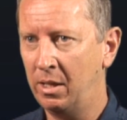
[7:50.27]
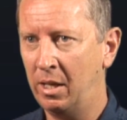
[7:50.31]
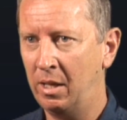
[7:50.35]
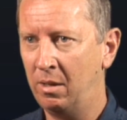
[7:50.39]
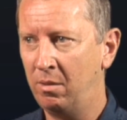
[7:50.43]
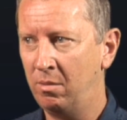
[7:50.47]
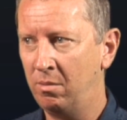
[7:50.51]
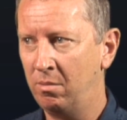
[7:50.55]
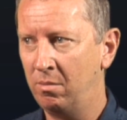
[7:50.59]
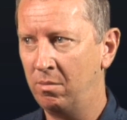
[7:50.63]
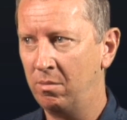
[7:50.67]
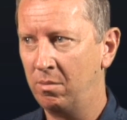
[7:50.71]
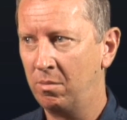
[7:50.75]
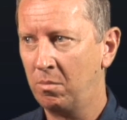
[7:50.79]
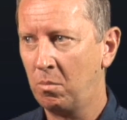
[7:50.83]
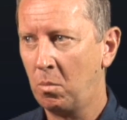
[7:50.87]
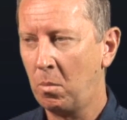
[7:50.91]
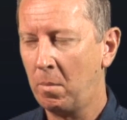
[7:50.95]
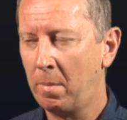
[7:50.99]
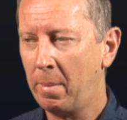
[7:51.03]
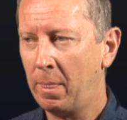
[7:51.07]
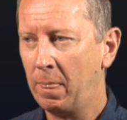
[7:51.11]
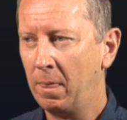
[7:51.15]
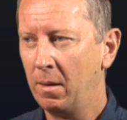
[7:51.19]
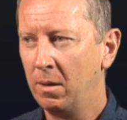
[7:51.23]
And
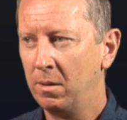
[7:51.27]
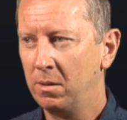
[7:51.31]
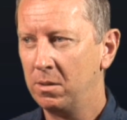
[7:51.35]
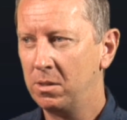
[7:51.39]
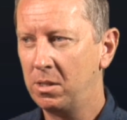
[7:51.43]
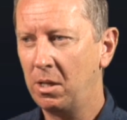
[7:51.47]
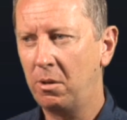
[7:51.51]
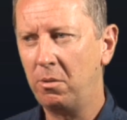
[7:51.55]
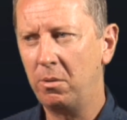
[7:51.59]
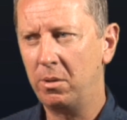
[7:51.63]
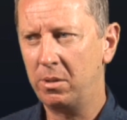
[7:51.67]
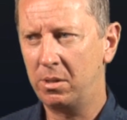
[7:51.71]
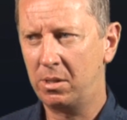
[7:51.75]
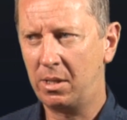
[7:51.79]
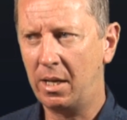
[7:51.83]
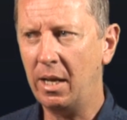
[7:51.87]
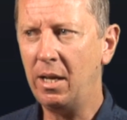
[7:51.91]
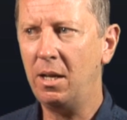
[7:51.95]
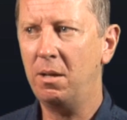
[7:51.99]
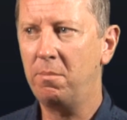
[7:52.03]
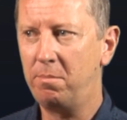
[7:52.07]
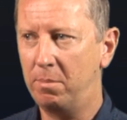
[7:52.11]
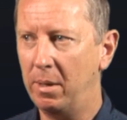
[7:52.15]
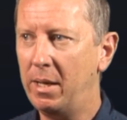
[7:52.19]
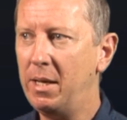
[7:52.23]
so it was going
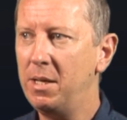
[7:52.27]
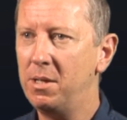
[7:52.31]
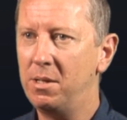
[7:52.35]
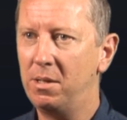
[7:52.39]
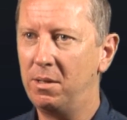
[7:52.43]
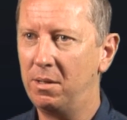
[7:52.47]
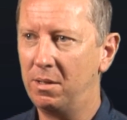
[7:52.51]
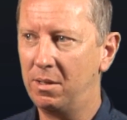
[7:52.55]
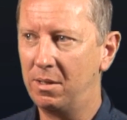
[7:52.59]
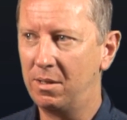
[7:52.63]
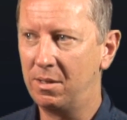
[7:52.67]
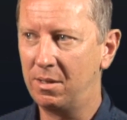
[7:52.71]
to be